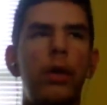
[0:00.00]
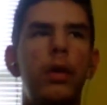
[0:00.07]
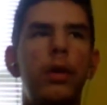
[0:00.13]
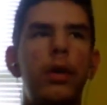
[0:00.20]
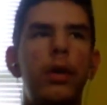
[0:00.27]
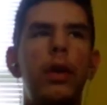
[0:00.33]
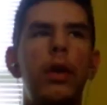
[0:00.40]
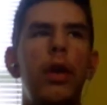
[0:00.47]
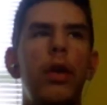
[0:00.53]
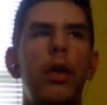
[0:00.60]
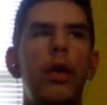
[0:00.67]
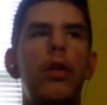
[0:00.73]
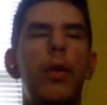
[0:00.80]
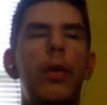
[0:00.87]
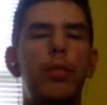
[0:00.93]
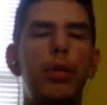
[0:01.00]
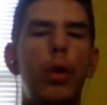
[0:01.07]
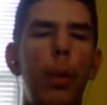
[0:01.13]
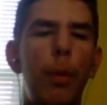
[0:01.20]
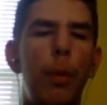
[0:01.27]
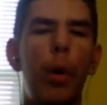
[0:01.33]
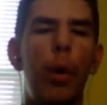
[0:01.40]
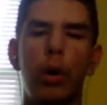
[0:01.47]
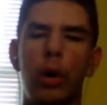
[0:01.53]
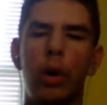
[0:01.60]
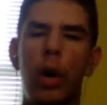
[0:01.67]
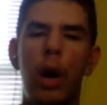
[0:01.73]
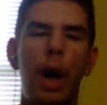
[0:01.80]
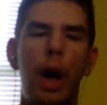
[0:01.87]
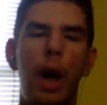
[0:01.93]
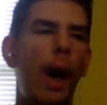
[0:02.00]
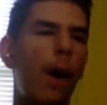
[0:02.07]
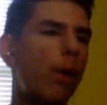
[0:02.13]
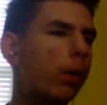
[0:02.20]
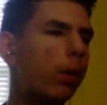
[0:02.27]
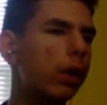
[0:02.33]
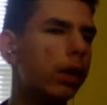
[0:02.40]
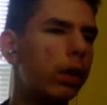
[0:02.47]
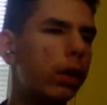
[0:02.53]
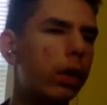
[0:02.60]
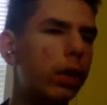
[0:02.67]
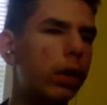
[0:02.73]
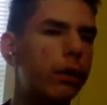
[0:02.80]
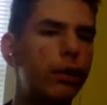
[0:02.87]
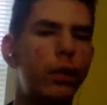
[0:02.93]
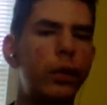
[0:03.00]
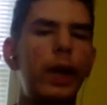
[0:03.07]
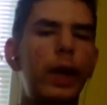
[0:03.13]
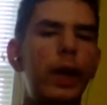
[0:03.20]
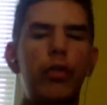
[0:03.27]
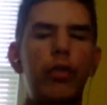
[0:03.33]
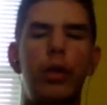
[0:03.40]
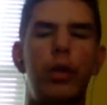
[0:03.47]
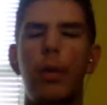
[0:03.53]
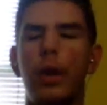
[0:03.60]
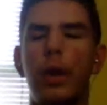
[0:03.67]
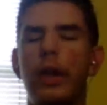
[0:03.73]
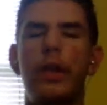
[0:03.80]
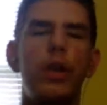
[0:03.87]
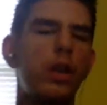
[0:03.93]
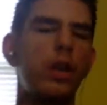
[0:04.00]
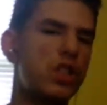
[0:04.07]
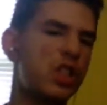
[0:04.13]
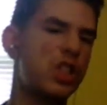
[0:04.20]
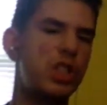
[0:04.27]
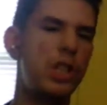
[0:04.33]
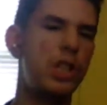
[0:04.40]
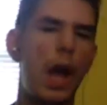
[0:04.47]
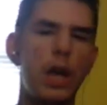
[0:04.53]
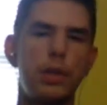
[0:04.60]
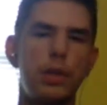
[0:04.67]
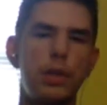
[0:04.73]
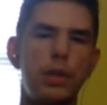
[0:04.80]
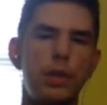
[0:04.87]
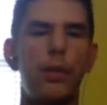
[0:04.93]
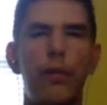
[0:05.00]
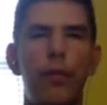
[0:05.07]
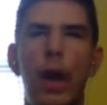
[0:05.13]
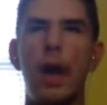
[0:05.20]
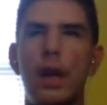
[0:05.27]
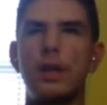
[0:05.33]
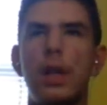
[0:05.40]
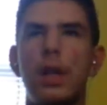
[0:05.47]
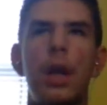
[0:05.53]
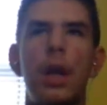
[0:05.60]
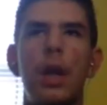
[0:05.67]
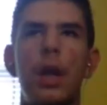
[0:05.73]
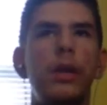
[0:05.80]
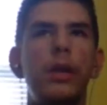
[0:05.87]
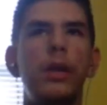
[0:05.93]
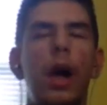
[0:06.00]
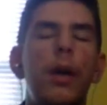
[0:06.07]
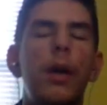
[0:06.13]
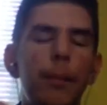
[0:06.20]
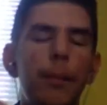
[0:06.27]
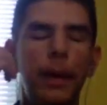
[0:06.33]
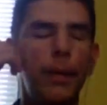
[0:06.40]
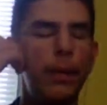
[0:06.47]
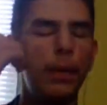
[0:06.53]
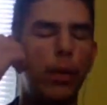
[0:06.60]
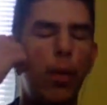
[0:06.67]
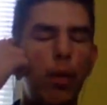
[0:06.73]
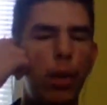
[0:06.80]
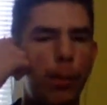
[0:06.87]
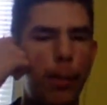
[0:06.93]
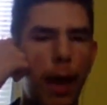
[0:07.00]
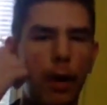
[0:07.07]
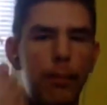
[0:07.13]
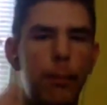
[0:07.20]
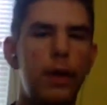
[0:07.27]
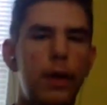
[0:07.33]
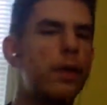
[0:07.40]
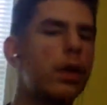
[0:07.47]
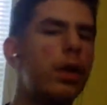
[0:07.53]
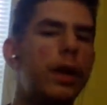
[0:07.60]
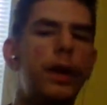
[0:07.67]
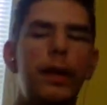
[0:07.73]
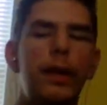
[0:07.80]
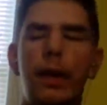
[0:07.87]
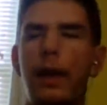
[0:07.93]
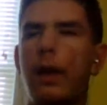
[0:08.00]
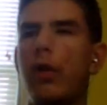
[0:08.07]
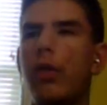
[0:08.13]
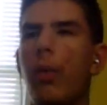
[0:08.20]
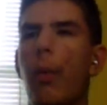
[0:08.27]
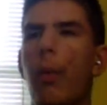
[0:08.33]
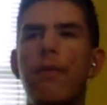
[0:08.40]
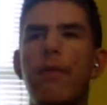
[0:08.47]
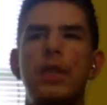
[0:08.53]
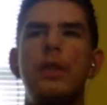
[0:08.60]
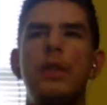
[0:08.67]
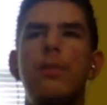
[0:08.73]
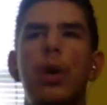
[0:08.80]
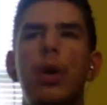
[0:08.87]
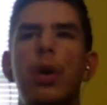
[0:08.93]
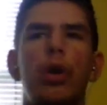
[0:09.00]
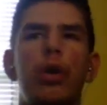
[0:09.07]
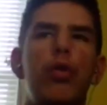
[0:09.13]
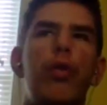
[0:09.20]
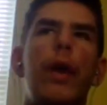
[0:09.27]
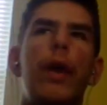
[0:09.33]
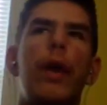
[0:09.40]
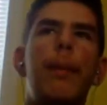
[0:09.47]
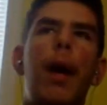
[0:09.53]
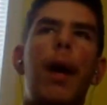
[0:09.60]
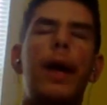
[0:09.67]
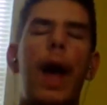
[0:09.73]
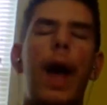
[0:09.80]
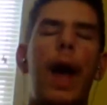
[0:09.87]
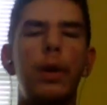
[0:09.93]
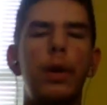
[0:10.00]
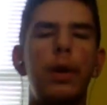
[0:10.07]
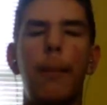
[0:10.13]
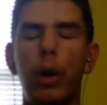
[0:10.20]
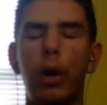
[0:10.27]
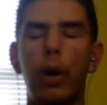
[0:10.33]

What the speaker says: there's a Pro Bowler out on the free agency market, they're going to snatch them up real fast. Not maybe quarterback, but they hear there's a wide receiver or a good running back out in the market.